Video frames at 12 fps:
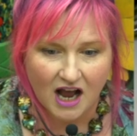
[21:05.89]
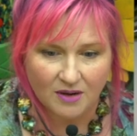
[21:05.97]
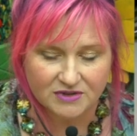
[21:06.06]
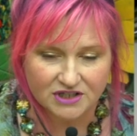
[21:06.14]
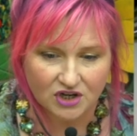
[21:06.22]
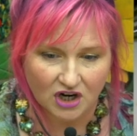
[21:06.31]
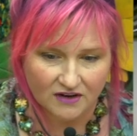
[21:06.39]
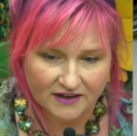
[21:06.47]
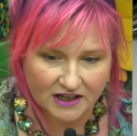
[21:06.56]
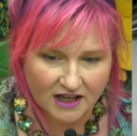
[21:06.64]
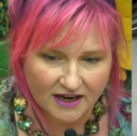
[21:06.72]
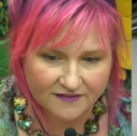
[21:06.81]
I'm just
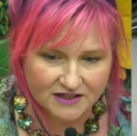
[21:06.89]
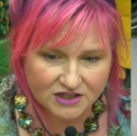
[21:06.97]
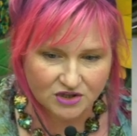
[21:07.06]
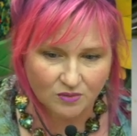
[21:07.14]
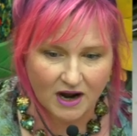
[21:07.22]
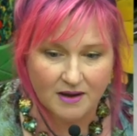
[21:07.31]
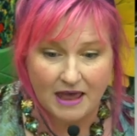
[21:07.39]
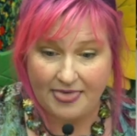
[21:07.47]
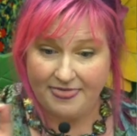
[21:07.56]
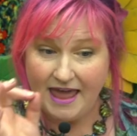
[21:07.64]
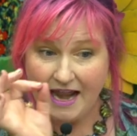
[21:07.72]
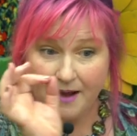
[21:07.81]
curving a lot of these to the right.
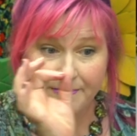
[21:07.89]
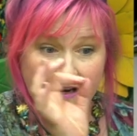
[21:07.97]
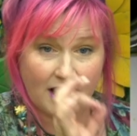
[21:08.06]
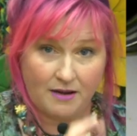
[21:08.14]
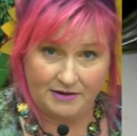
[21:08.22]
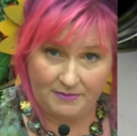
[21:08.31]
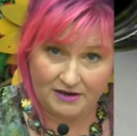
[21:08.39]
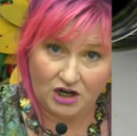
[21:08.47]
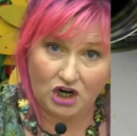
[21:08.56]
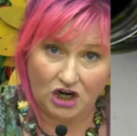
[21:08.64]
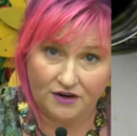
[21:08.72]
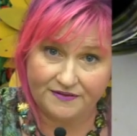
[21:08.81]
And then I'm going to come and I'm going
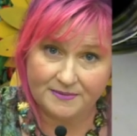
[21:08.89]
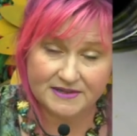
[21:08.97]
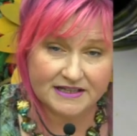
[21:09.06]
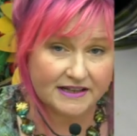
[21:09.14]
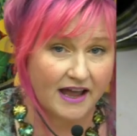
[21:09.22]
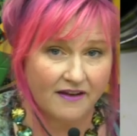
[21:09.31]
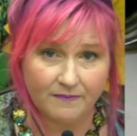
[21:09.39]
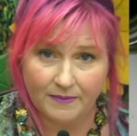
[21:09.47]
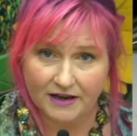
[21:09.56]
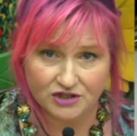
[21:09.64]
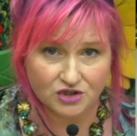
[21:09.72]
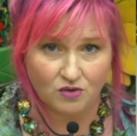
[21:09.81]
to curve them to the left
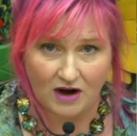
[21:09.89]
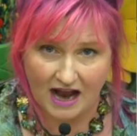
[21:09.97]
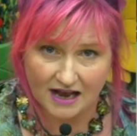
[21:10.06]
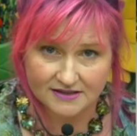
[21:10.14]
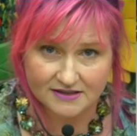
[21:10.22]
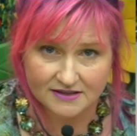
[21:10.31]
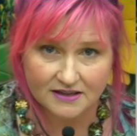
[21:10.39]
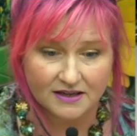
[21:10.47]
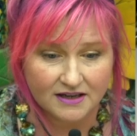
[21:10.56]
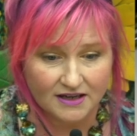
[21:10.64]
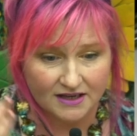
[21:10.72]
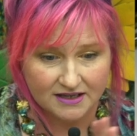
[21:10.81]
because grass
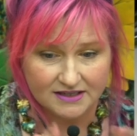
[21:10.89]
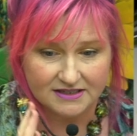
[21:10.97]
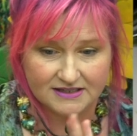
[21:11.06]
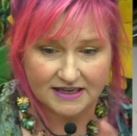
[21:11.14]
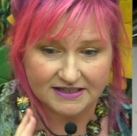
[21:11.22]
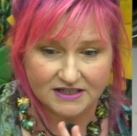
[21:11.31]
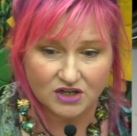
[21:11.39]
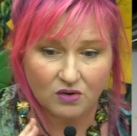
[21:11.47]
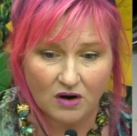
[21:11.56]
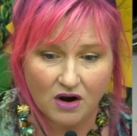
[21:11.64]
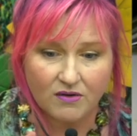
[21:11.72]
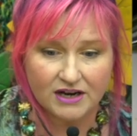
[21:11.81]
doesn't
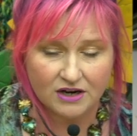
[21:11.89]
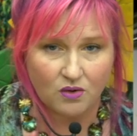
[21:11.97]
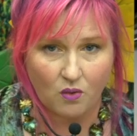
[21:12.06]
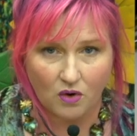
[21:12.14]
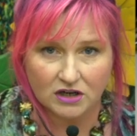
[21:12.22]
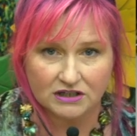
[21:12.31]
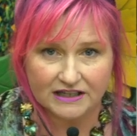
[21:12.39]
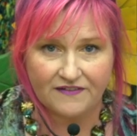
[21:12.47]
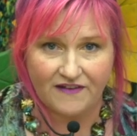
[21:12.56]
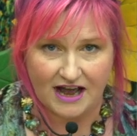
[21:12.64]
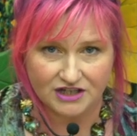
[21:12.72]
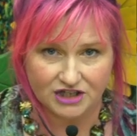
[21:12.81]
grow in an orderly
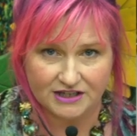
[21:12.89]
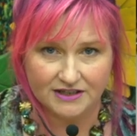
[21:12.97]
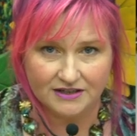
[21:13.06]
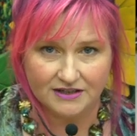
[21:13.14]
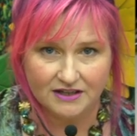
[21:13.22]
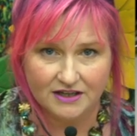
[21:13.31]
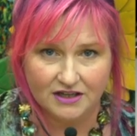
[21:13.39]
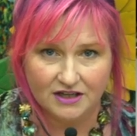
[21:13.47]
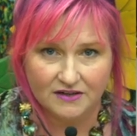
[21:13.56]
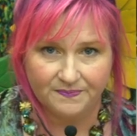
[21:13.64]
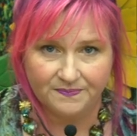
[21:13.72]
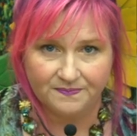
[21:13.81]
fashion.
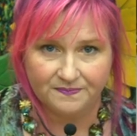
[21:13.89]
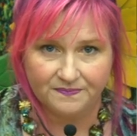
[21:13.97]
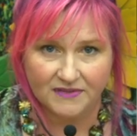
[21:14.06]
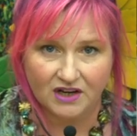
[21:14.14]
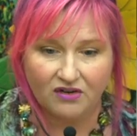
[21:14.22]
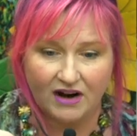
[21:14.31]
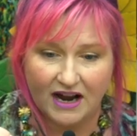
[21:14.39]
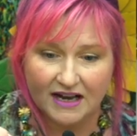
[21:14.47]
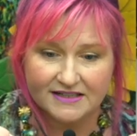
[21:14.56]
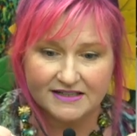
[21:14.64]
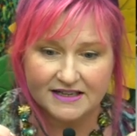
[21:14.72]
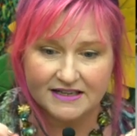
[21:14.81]

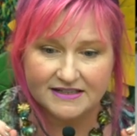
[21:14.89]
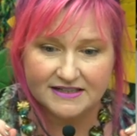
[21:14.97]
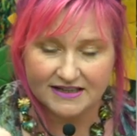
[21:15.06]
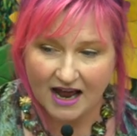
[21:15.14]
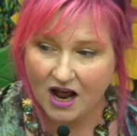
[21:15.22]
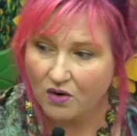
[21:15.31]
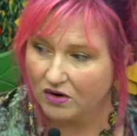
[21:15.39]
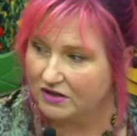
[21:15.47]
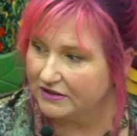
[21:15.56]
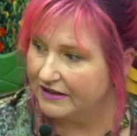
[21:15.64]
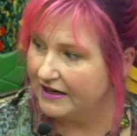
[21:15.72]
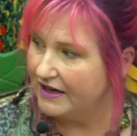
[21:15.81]
Grass is not
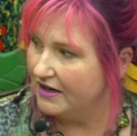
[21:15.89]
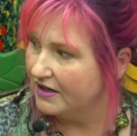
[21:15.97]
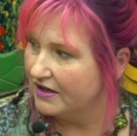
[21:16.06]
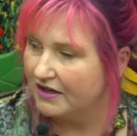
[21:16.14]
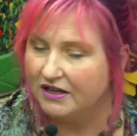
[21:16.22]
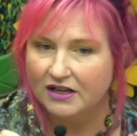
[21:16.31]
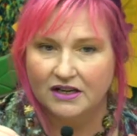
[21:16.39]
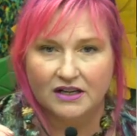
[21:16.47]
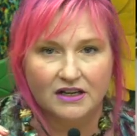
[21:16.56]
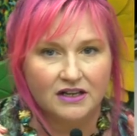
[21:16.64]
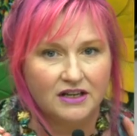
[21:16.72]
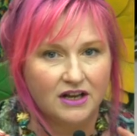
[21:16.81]
orderly.
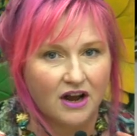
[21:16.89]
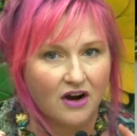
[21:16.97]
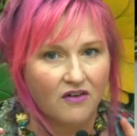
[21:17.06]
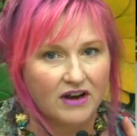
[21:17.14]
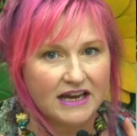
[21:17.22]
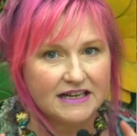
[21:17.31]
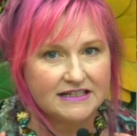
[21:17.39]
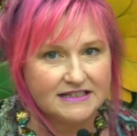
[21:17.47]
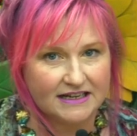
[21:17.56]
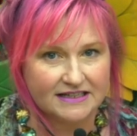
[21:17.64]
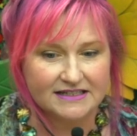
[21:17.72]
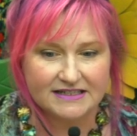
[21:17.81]
You know, it
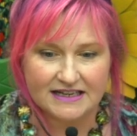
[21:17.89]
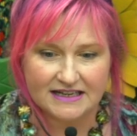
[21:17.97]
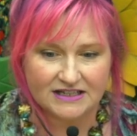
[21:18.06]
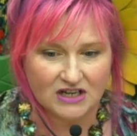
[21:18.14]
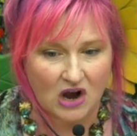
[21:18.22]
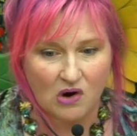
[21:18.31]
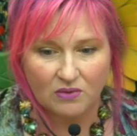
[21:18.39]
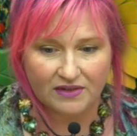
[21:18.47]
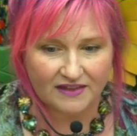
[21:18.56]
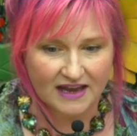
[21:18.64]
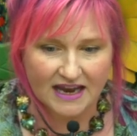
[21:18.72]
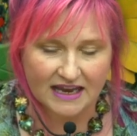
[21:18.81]
does its own
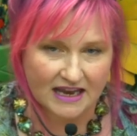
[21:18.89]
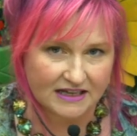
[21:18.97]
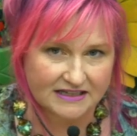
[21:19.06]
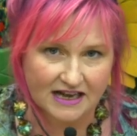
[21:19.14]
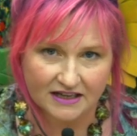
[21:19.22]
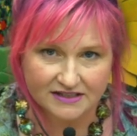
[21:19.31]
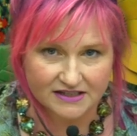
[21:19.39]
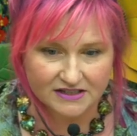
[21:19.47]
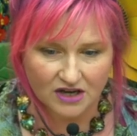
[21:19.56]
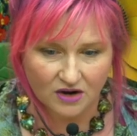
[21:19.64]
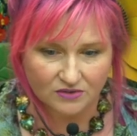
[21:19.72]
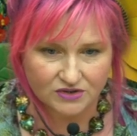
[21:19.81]
thing. It tells
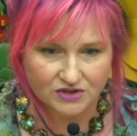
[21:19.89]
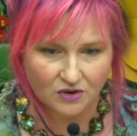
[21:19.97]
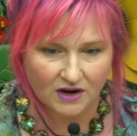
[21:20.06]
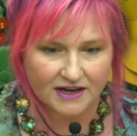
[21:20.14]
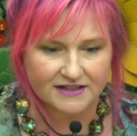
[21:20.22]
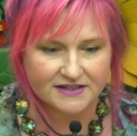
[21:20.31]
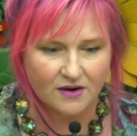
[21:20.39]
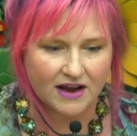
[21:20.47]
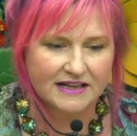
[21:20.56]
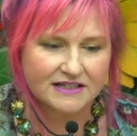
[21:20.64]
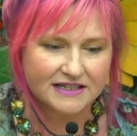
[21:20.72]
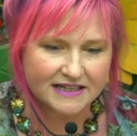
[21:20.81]
its own story. So
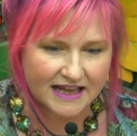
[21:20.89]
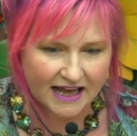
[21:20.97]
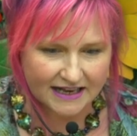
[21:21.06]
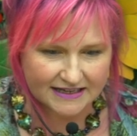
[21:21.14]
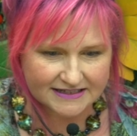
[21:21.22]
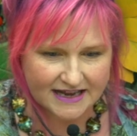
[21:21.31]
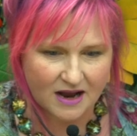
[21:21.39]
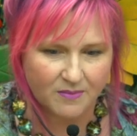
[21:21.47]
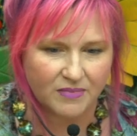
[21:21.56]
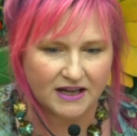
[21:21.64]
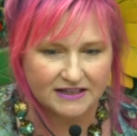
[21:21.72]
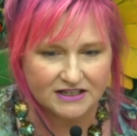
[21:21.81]
to that
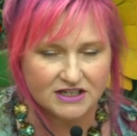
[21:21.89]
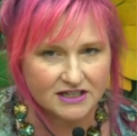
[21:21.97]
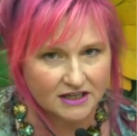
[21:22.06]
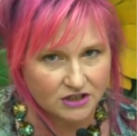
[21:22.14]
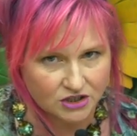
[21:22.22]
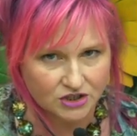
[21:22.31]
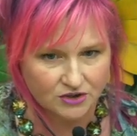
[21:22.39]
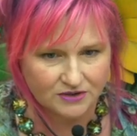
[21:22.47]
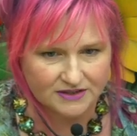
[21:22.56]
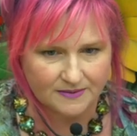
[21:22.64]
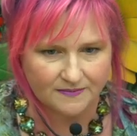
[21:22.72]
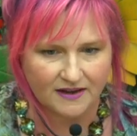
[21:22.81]
example, I'd just like to show you
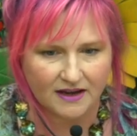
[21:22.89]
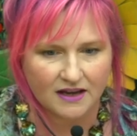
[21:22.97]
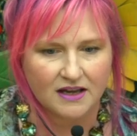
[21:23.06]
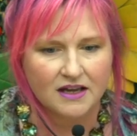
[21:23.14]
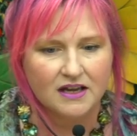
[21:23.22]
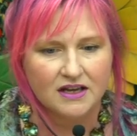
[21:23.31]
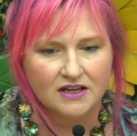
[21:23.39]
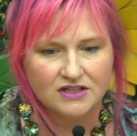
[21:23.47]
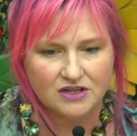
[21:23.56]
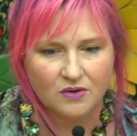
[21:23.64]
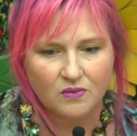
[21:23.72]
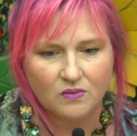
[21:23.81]
something.
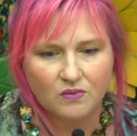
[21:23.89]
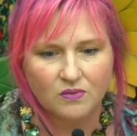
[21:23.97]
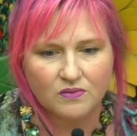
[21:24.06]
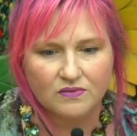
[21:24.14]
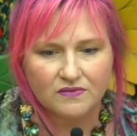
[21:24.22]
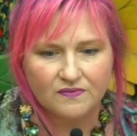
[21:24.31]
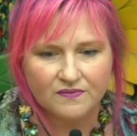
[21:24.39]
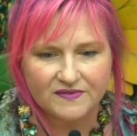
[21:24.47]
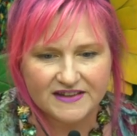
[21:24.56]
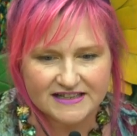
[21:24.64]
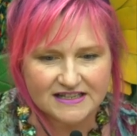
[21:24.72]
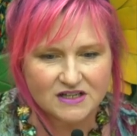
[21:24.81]
So
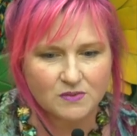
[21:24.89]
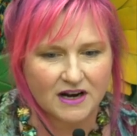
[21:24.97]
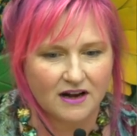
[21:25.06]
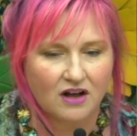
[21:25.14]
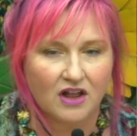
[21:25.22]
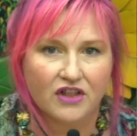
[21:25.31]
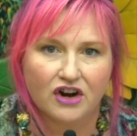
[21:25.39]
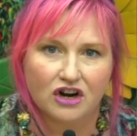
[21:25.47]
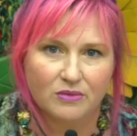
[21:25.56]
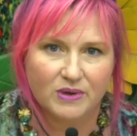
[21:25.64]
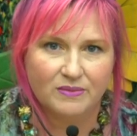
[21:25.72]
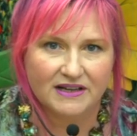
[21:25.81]
this is what I call the
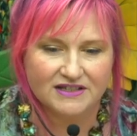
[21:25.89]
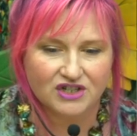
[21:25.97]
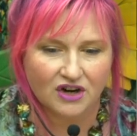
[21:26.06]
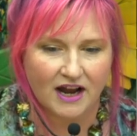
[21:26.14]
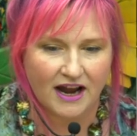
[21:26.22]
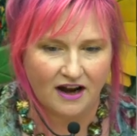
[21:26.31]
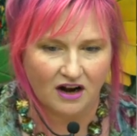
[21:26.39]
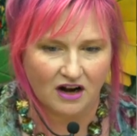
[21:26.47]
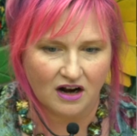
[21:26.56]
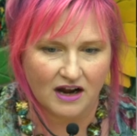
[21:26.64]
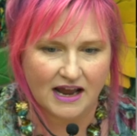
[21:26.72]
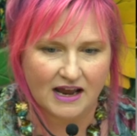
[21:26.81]
Herman Munster hair.
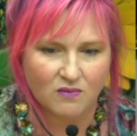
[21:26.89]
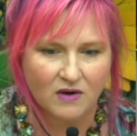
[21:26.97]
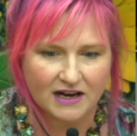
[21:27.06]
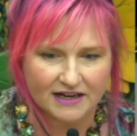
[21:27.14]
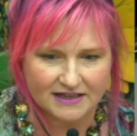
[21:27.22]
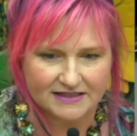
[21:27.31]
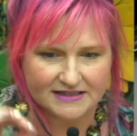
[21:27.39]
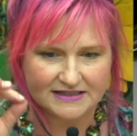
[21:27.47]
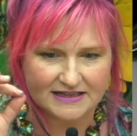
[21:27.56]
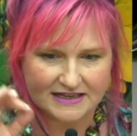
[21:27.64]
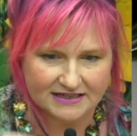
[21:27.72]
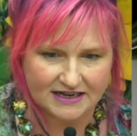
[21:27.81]
And what it is, is
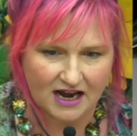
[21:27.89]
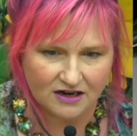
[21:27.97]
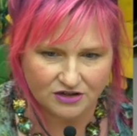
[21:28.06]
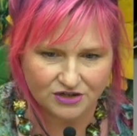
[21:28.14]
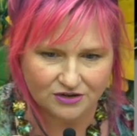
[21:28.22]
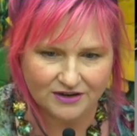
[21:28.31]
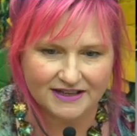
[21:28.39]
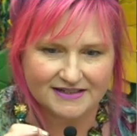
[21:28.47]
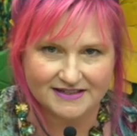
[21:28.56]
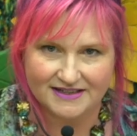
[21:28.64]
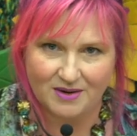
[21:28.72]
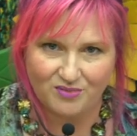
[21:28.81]
the entire stroke has
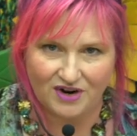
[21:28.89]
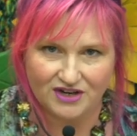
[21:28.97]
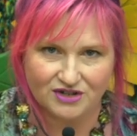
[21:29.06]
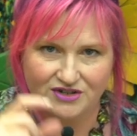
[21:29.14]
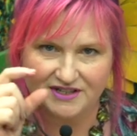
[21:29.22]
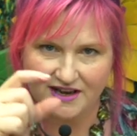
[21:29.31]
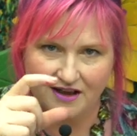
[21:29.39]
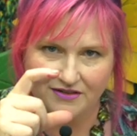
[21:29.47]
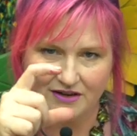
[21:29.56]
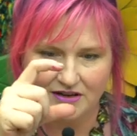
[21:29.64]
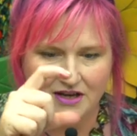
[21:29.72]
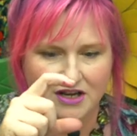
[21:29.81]
the same pressure. See how
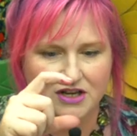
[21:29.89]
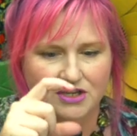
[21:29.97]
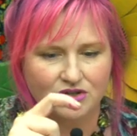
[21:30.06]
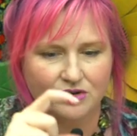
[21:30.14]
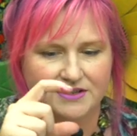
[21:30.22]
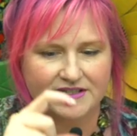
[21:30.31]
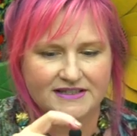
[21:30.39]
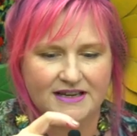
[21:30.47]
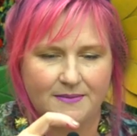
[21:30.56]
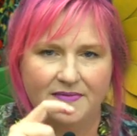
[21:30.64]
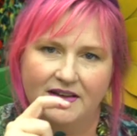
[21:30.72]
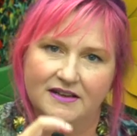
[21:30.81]
the stroke is the
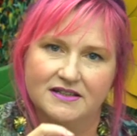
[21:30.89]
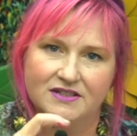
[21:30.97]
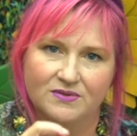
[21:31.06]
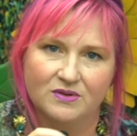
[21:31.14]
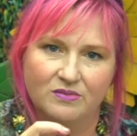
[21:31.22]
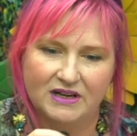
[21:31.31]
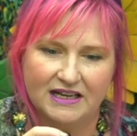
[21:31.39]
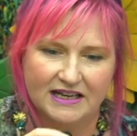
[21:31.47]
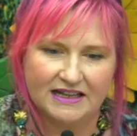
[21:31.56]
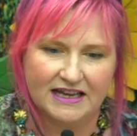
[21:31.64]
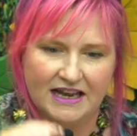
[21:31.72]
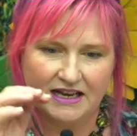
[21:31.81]
same thickness from the
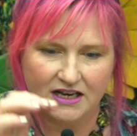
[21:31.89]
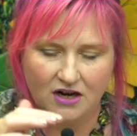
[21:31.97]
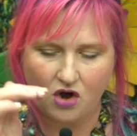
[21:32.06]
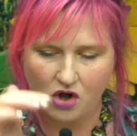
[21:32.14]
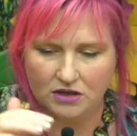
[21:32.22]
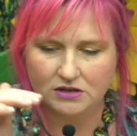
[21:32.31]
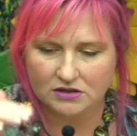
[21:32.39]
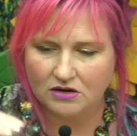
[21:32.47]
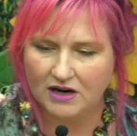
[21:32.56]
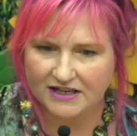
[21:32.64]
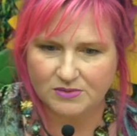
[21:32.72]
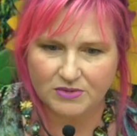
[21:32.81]
beginning to the end and all the little
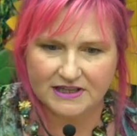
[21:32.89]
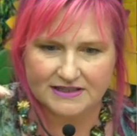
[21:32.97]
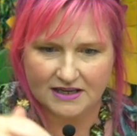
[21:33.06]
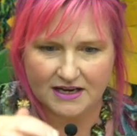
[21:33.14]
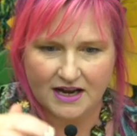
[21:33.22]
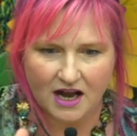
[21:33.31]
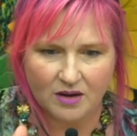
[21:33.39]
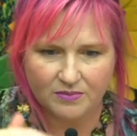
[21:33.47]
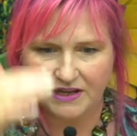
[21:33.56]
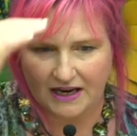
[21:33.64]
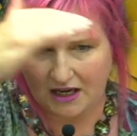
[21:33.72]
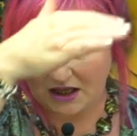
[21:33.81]
grass blades line up
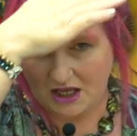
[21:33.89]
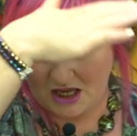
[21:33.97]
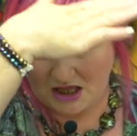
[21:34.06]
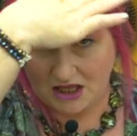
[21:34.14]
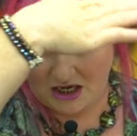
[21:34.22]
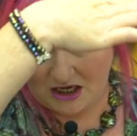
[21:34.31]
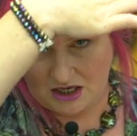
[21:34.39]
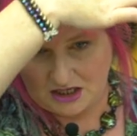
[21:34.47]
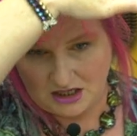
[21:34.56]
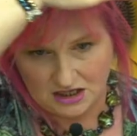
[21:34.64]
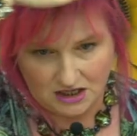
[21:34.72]
like, like, like a,